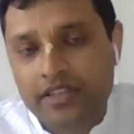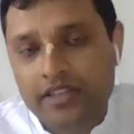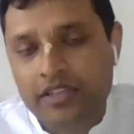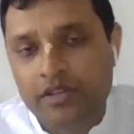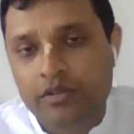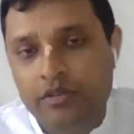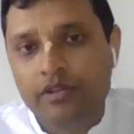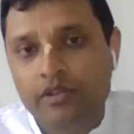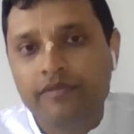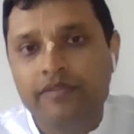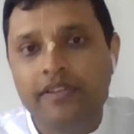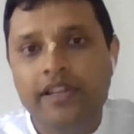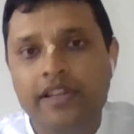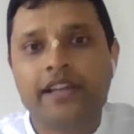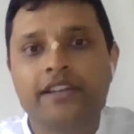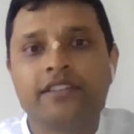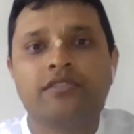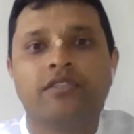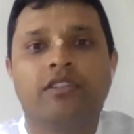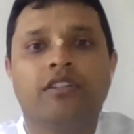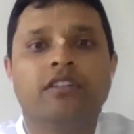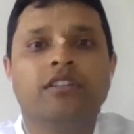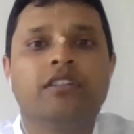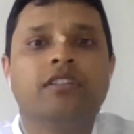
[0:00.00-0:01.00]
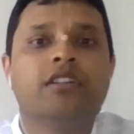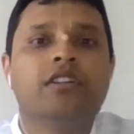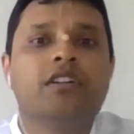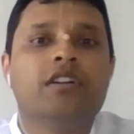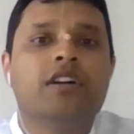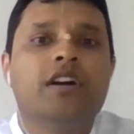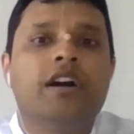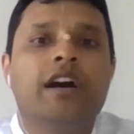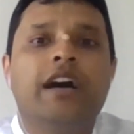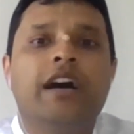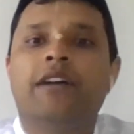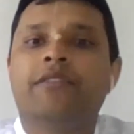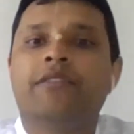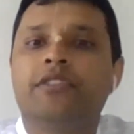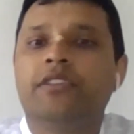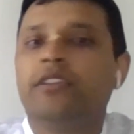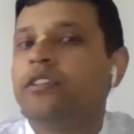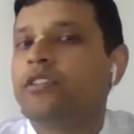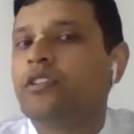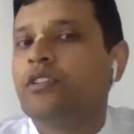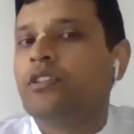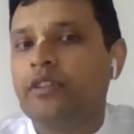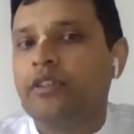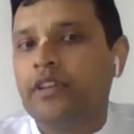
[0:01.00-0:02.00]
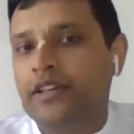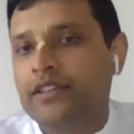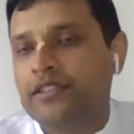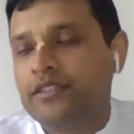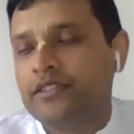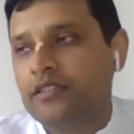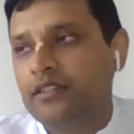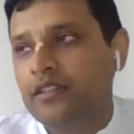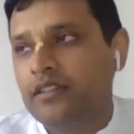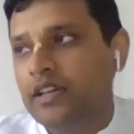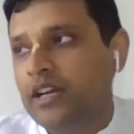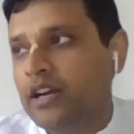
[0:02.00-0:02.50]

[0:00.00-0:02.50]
They reflect on how did it go yesterday?